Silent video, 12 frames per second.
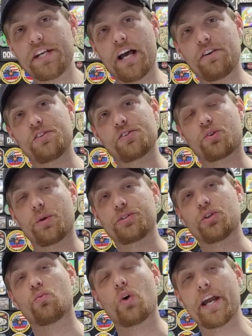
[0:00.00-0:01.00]
down to the
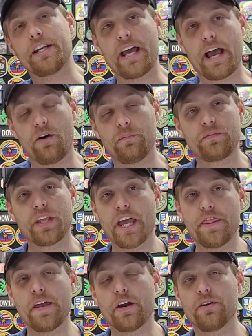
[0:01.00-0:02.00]
description right now,
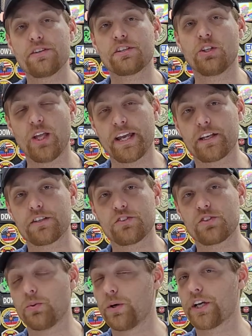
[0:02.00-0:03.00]
and there is a link
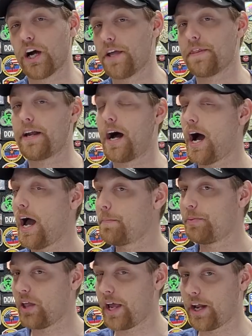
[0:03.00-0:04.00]
to a gun that I
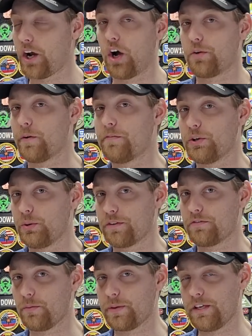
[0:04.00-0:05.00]
plan on
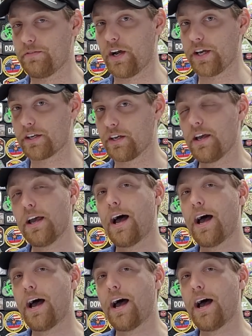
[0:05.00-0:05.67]
reviewing from Evike.